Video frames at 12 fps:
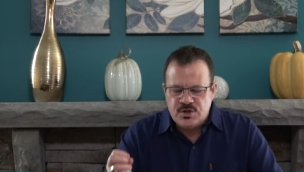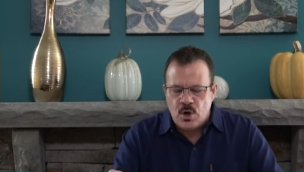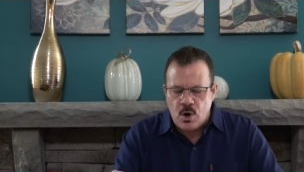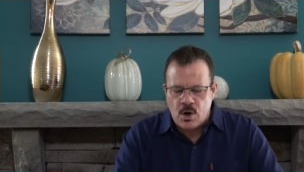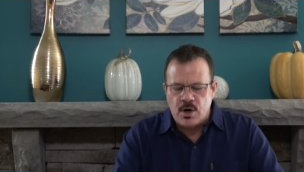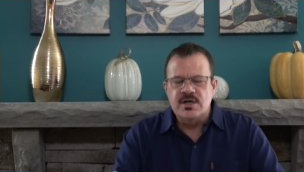
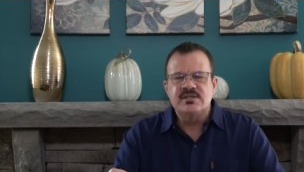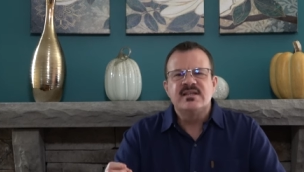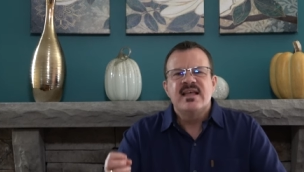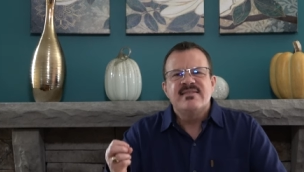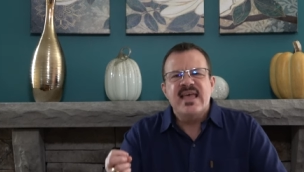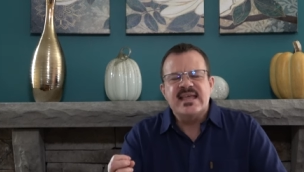
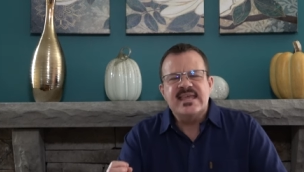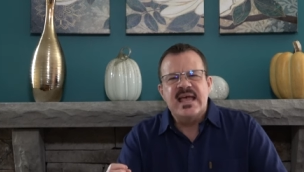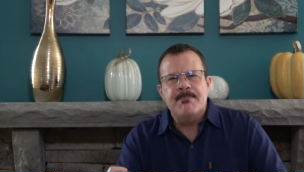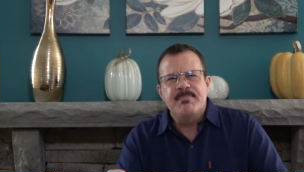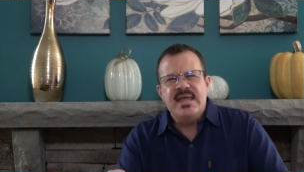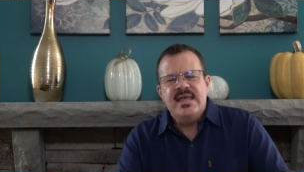doors that
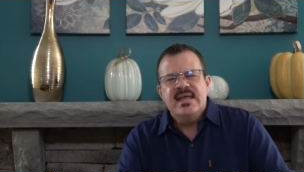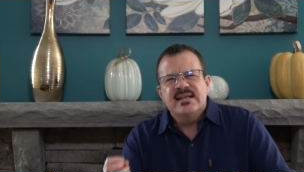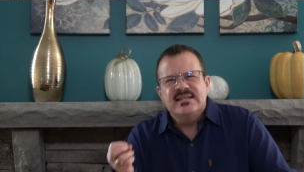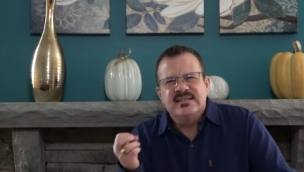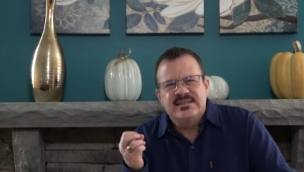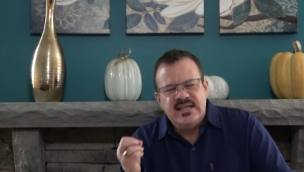can be
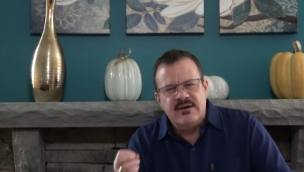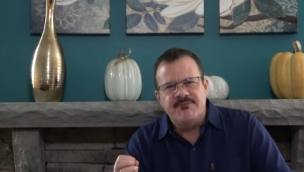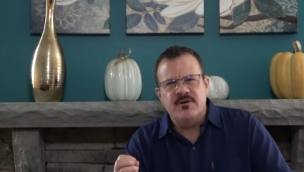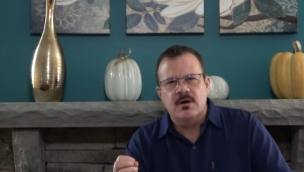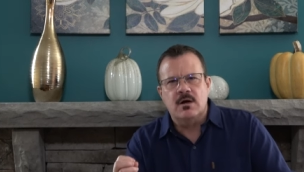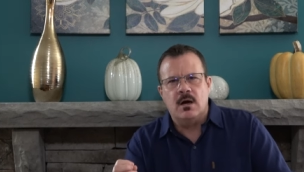
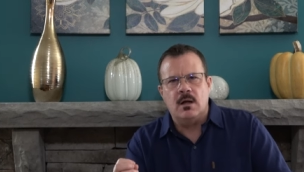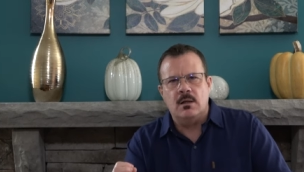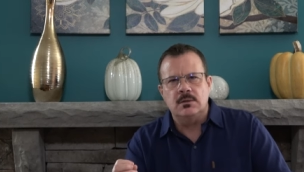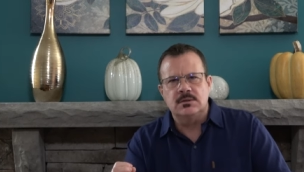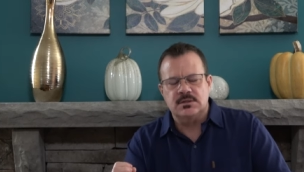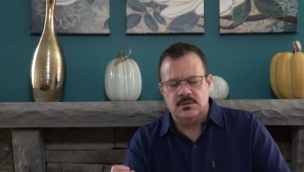
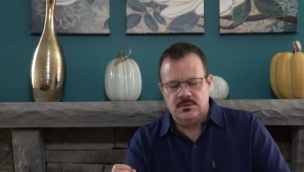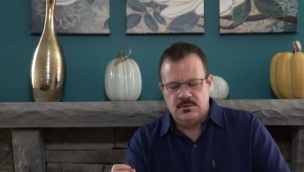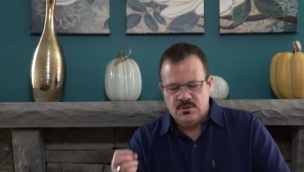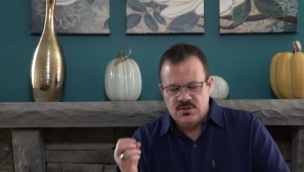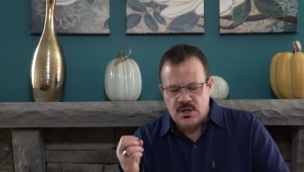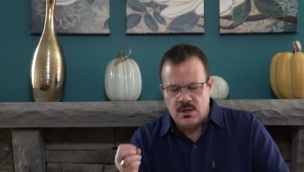difficult
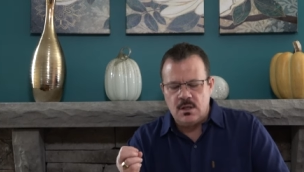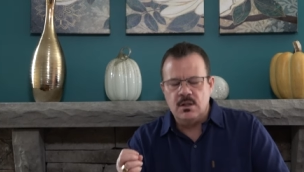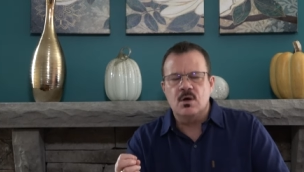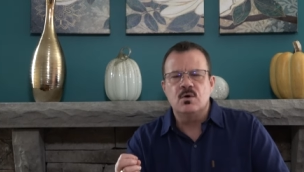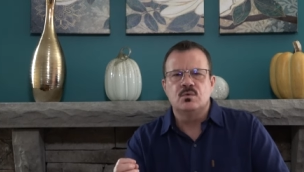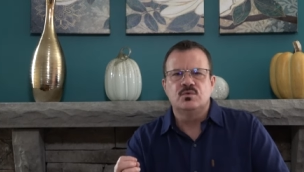to
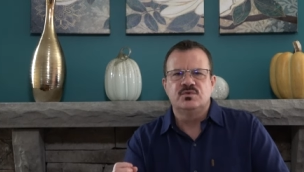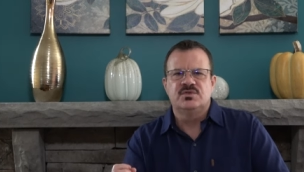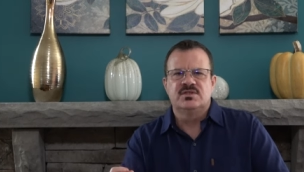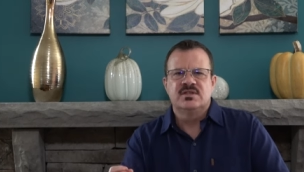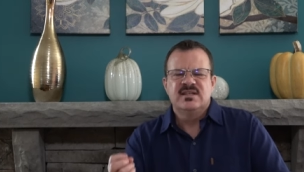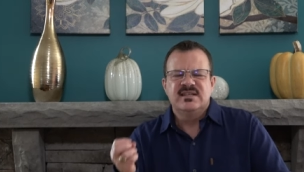
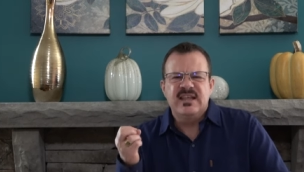close,